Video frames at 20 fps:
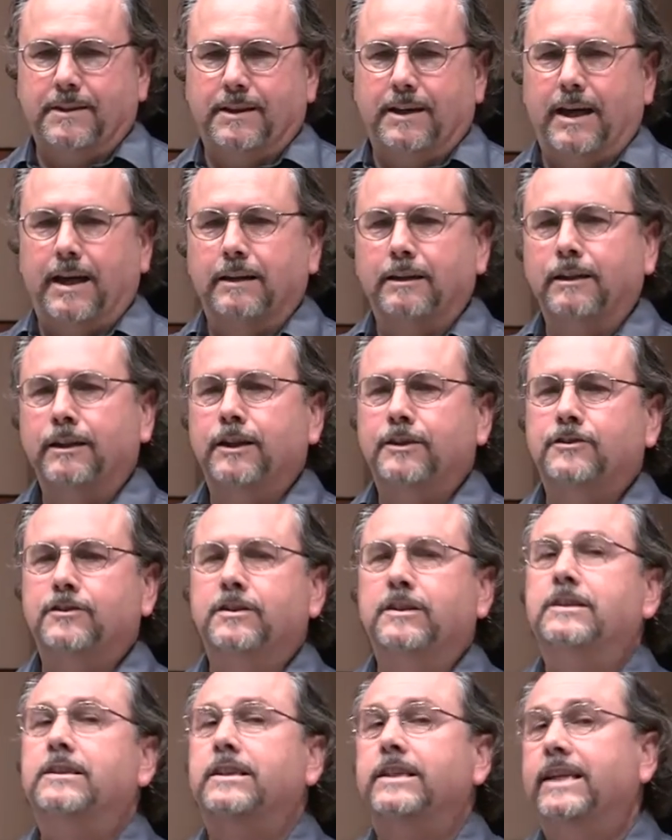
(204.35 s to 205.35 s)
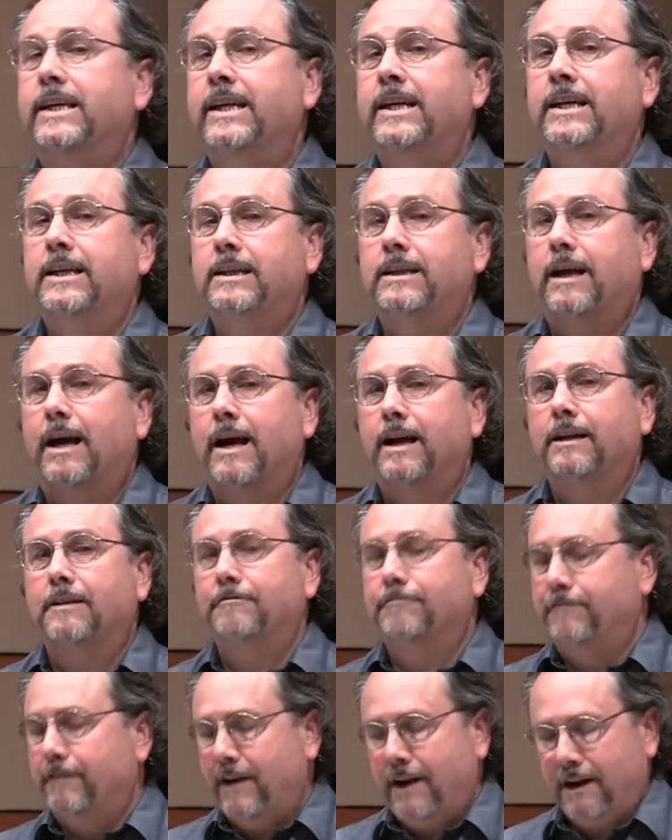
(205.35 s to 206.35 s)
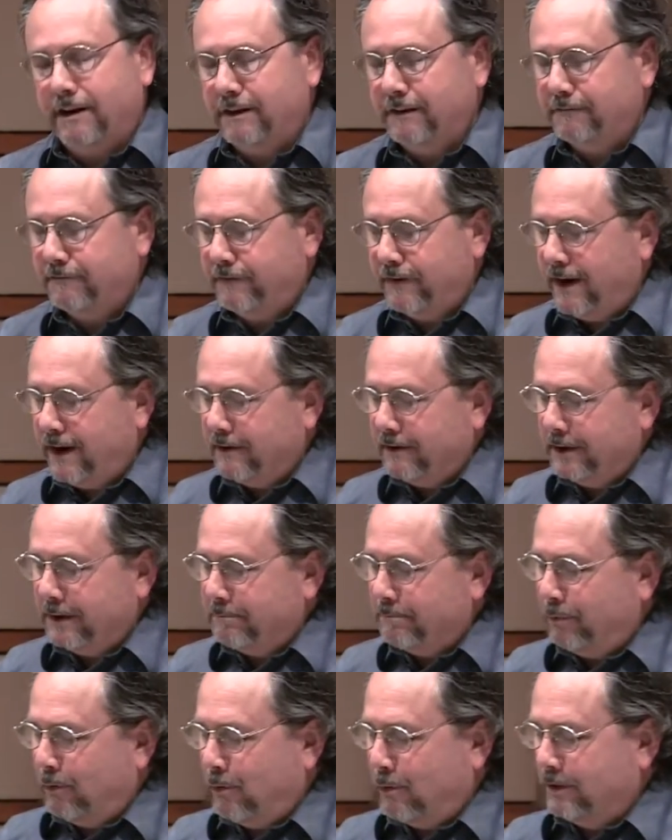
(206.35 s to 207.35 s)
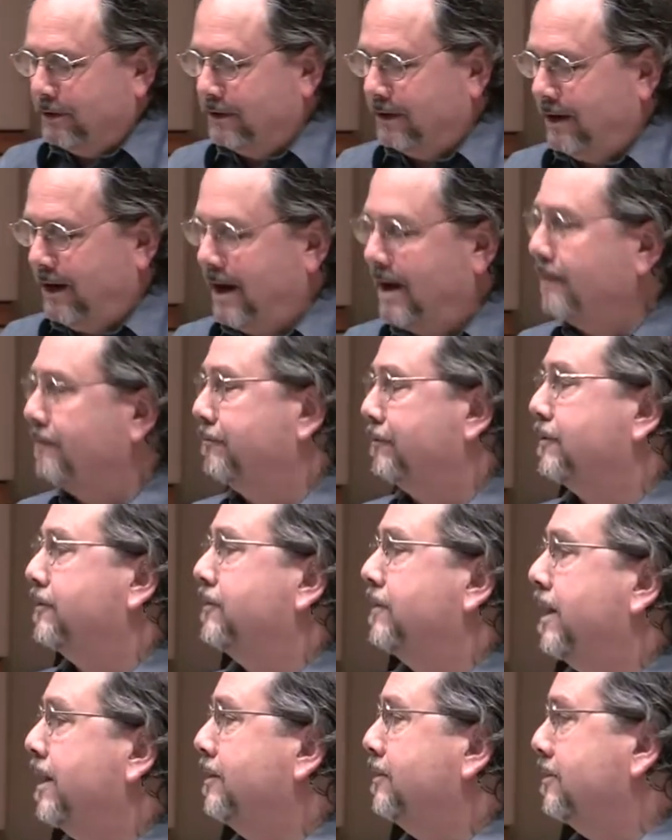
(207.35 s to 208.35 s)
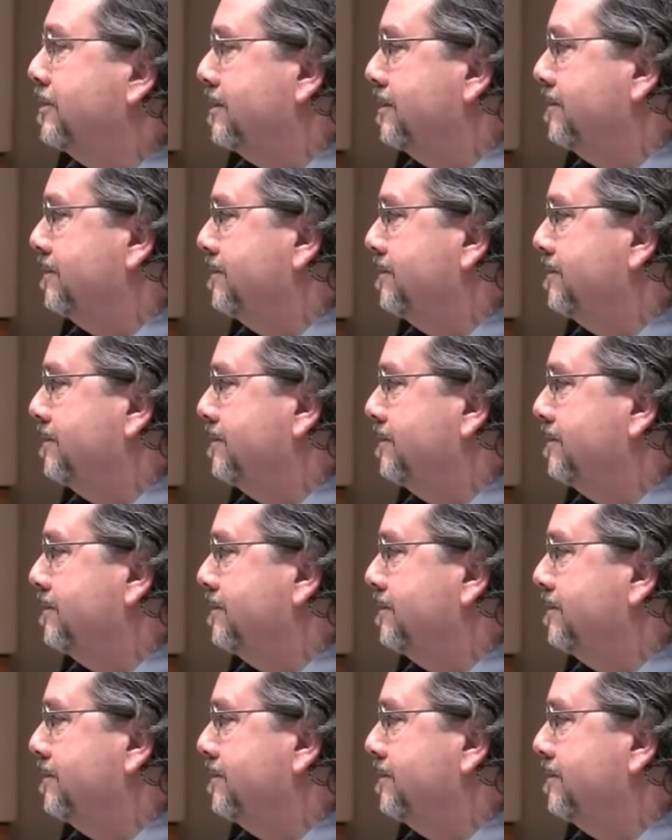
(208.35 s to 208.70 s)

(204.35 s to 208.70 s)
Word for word: and listened in on a very, very important conversation.